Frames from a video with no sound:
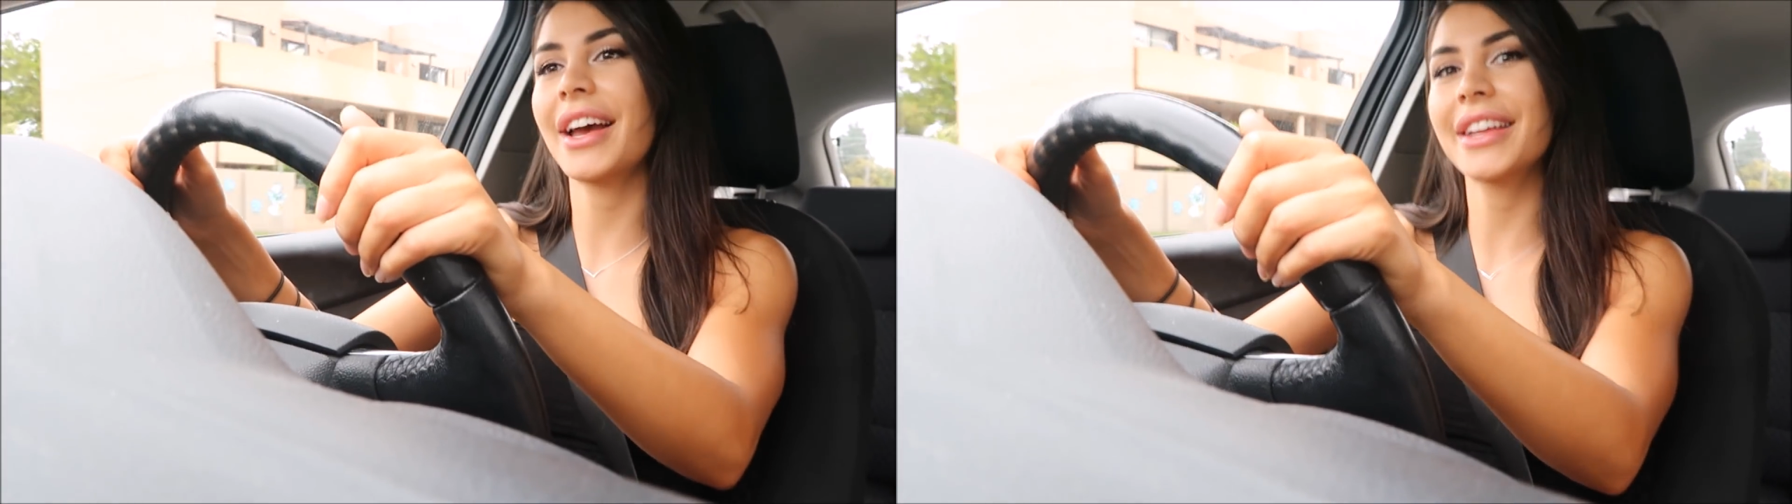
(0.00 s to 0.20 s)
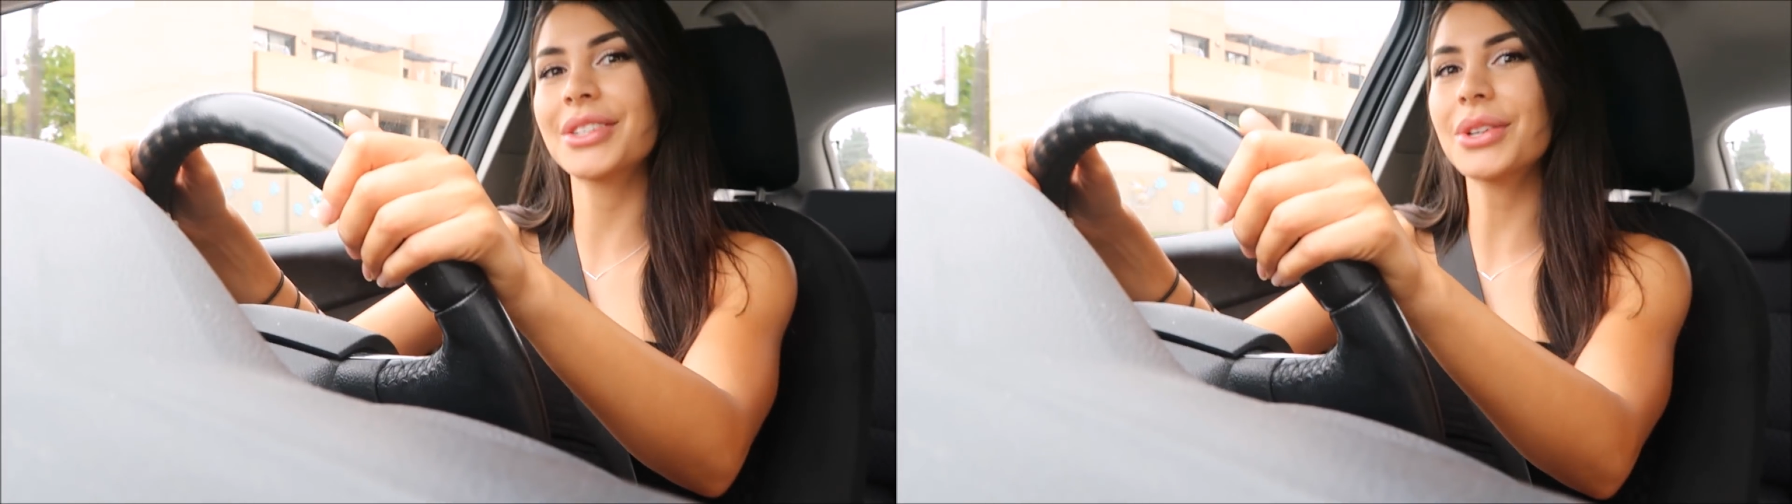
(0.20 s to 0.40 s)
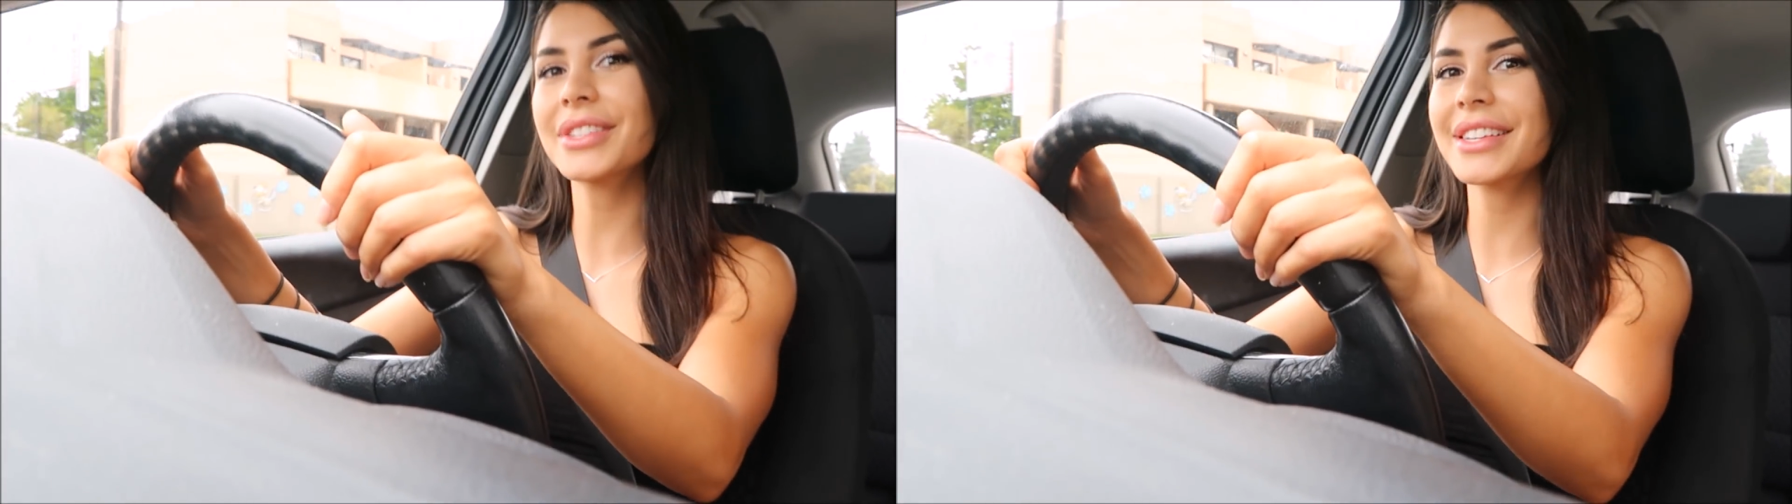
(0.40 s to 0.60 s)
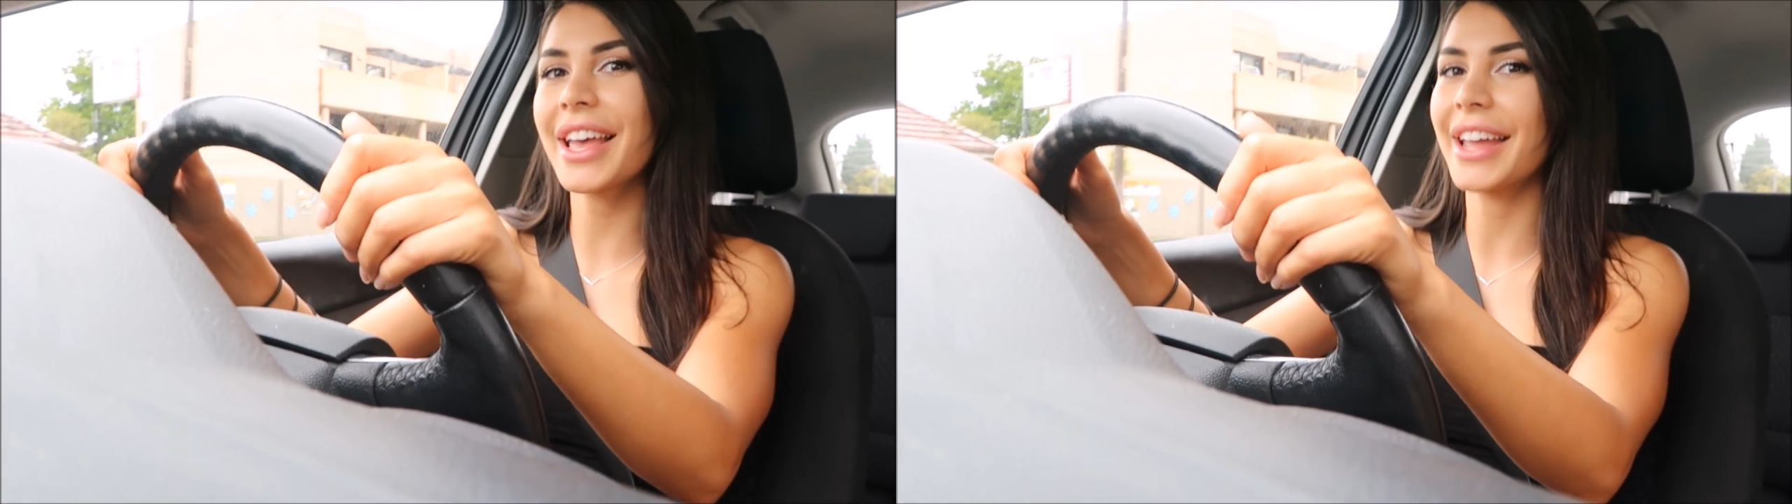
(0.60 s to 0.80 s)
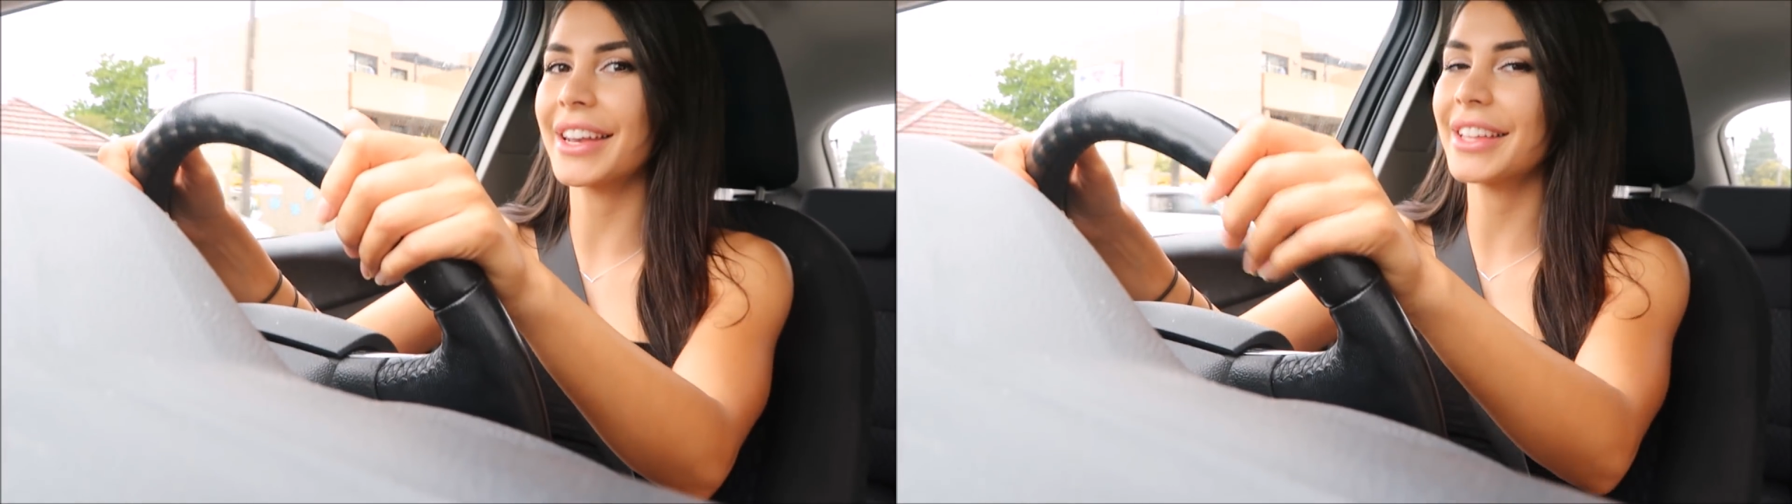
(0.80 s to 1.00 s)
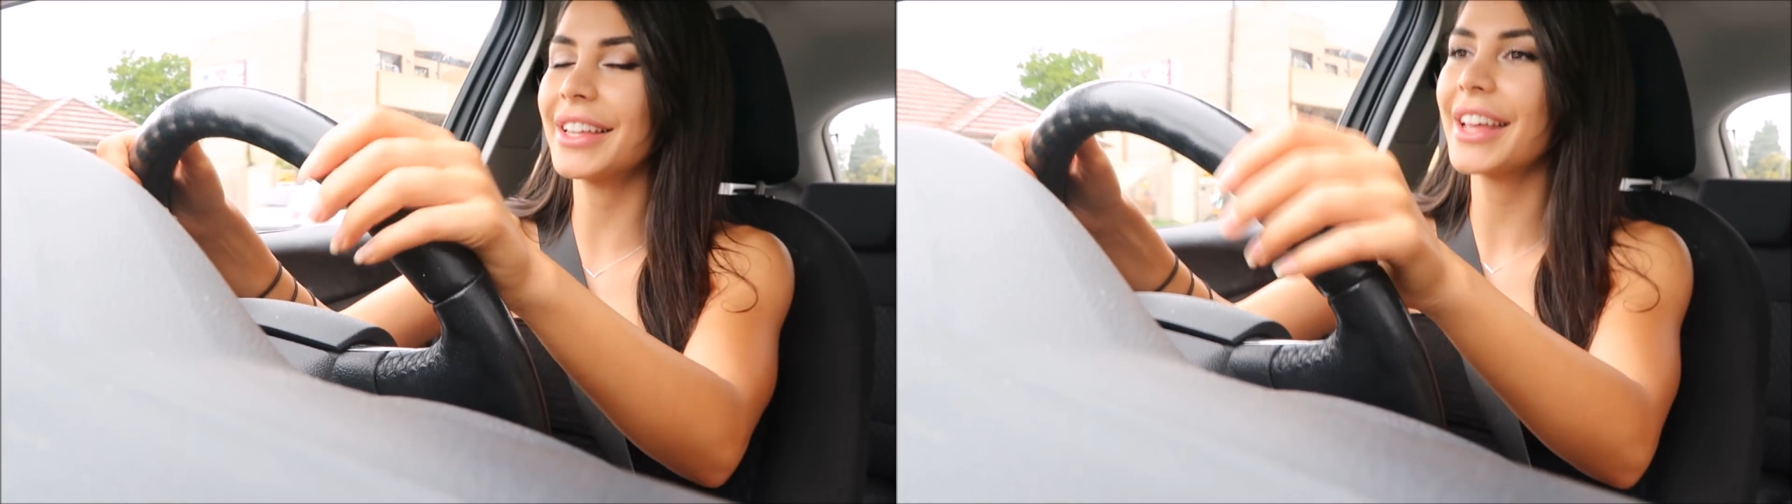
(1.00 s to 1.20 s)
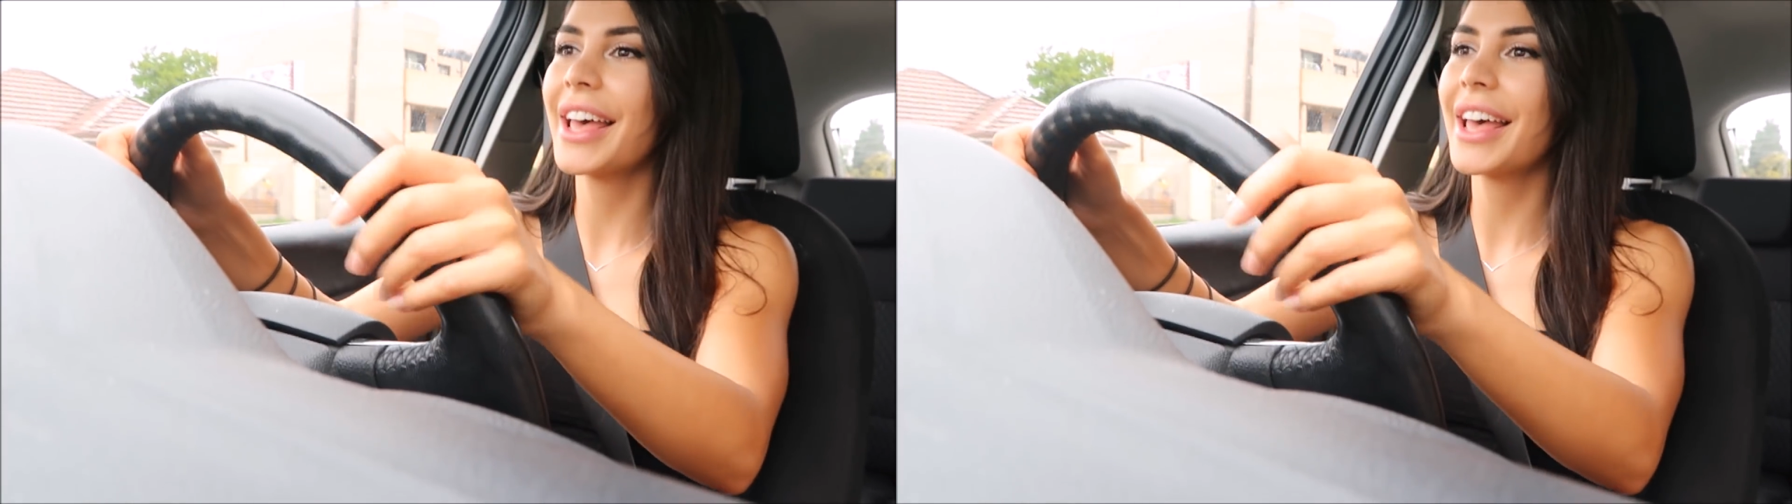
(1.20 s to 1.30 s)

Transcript: intoxicated,